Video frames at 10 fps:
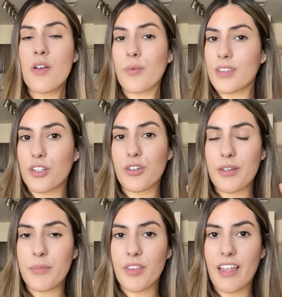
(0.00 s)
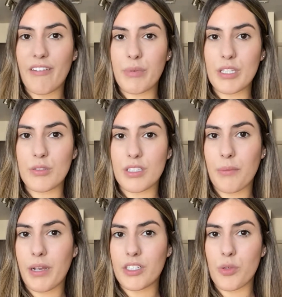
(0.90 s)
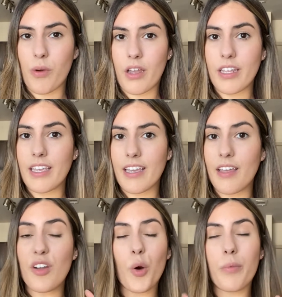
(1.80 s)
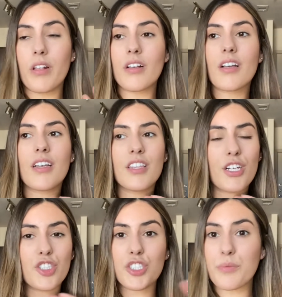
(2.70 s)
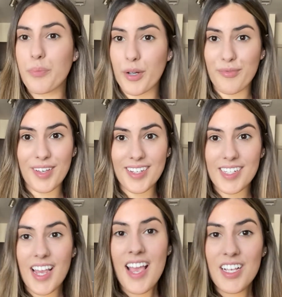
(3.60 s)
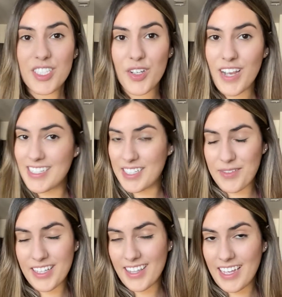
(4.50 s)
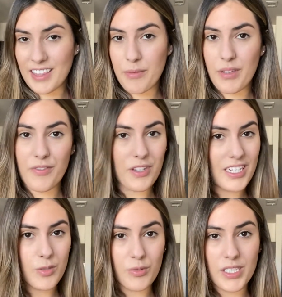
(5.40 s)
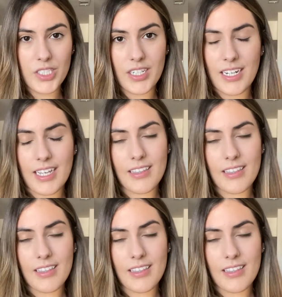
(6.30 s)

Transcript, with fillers: with the creamer that I've been using by Chobani and oat milk, they're just perfect. So I did really like them, if you guys were wondering, and